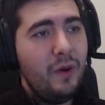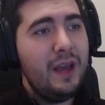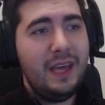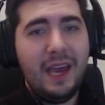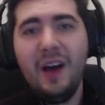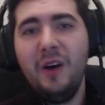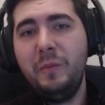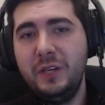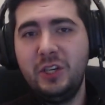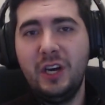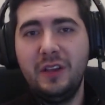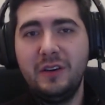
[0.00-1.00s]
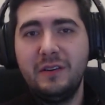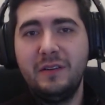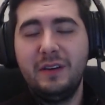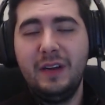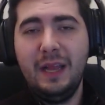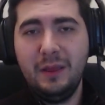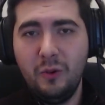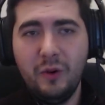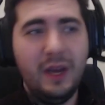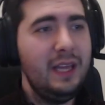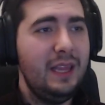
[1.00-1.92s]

they help each other, and the way